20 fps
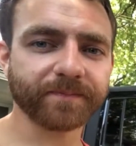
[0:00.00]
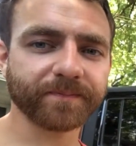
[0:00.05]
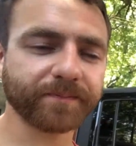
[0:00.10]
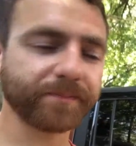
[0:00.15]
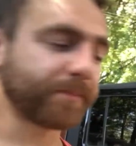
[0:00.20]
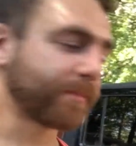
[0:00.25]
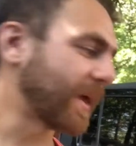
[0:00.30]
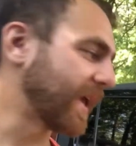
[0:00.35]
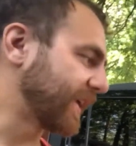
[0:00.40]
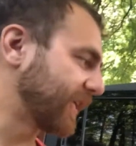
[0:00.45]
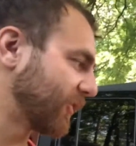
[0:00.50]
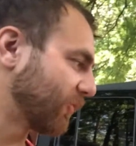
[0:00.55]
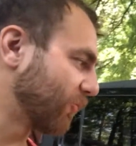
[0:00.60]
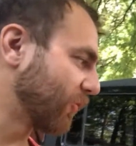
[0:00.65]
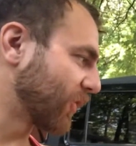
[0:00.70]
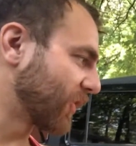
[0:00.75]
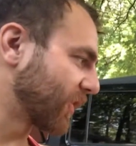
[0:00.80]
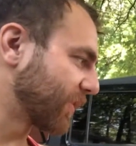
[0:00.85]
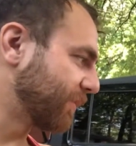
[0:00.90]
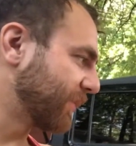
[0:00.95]
make it
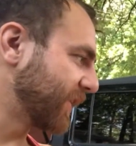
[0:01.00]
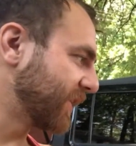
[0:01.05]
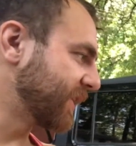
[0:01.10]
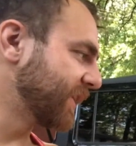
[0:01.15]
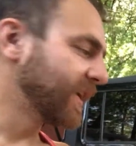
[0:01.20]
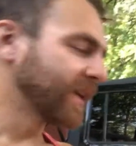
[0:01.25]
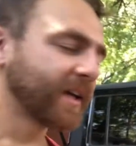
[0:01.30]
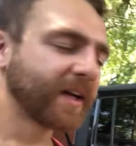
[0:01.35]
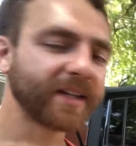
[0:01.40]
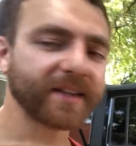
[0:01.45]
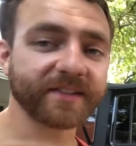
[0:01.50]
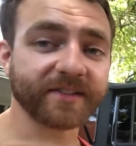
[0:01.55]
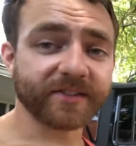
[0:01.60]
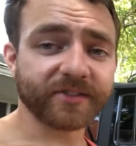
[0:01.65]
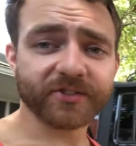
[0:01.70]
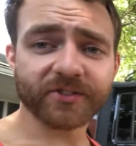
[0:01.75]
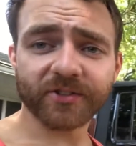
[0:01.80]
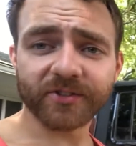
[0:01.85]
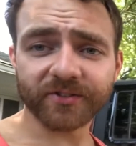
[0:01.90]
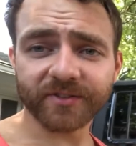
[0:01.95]
work. But this is
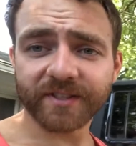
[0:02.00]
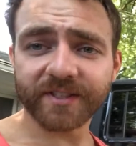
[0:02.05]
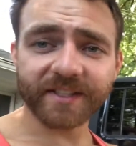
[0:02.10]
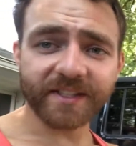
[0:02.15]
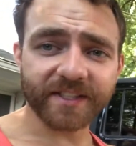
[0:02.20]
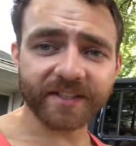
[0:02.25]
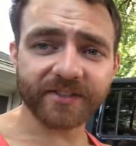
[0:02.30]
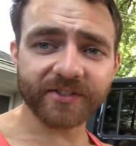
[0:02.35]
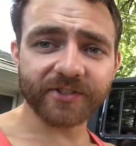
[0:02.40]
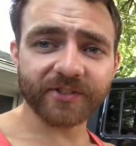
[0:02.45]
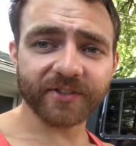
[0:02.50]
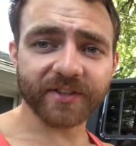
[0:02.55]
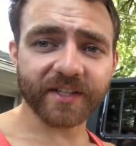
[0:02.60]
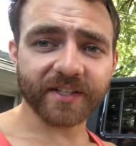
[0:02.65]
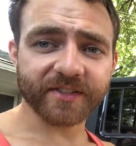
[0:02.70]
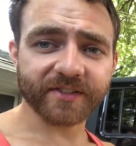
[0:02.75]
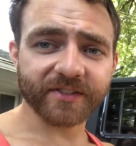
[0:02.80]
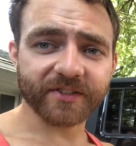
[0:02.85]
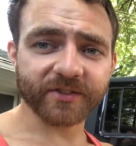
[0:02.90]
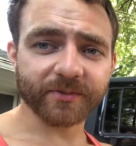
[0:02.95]
certainly easier than
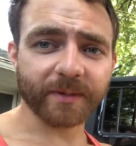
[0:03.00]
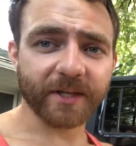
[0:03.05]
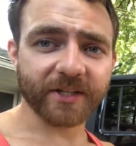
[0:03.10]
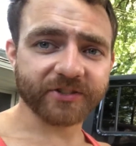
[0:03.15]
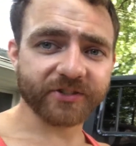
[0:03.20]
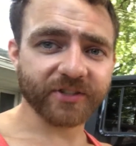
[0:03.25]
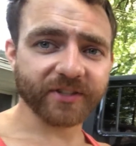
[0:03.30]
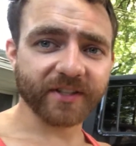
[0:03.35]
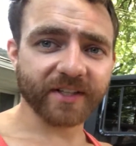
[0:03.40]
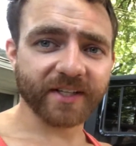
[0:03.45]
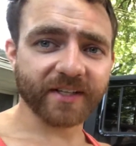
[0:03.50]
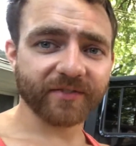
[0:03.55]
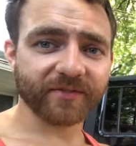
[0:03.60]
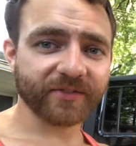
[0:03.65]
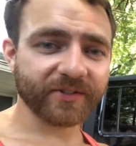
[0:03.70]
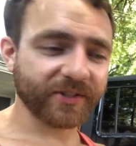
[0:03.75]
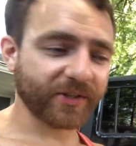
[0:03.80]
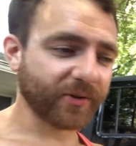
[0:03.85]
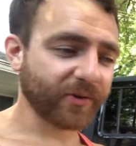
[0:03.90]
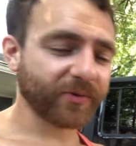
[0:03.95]
a suspension lift.
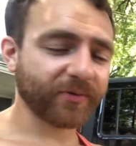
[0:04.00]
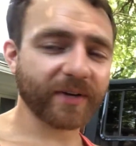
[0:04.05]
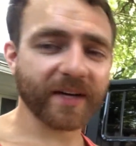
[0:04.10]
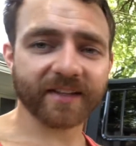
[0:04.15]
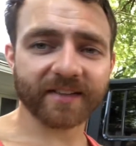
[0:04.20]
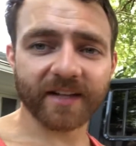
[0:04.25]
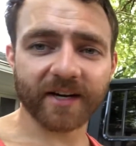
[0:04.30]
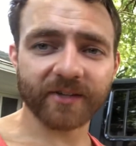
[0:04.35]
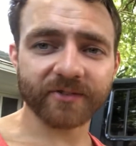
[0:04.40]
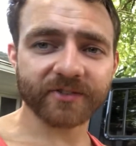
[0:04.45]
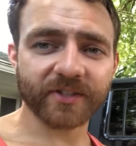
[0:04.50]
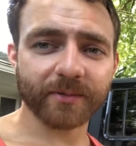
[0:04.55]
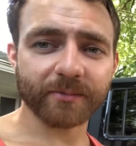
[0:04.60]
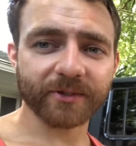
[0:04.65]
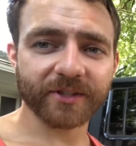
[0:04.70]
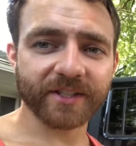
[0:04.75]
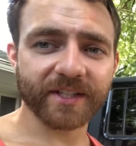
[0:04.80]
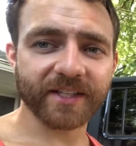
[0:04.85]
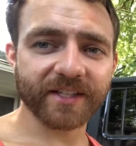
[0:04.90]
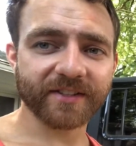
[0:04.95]
The fact that I was able
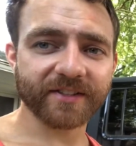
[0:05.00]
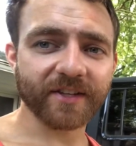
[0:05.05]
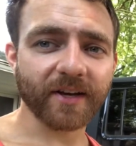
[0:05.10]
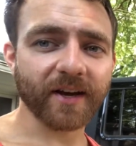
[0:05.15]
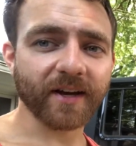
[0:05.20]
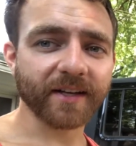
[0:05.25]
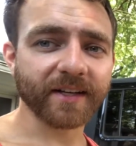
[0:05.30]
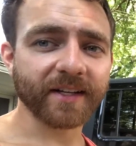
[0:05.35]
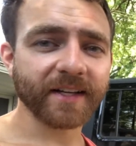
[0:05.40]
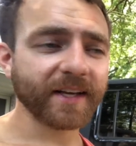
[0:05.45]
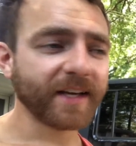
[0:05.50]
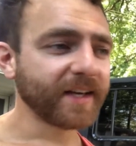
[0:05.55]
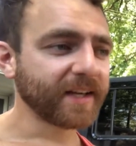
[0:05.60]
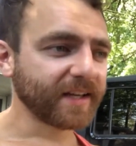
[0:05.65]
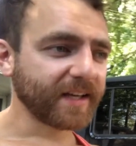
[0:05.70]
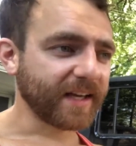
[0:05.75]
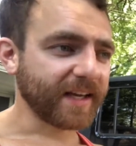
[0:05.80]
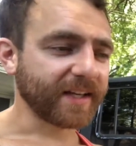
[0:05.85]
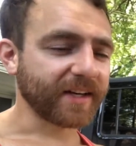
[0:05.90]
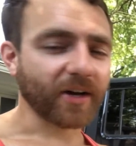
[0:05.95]
to get it done
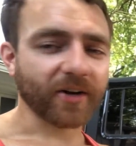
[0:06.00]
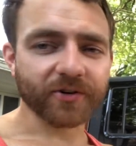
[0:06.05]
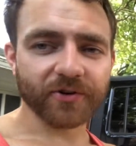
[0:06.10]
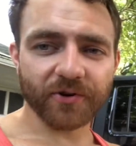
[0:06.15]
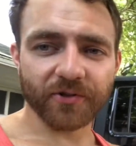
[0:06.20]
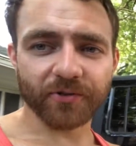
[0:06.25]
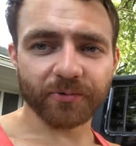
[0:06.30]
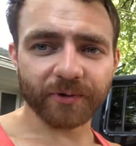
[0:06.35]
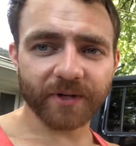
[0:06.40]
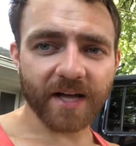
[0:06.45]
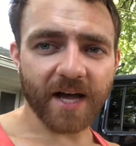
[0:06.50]
in under 3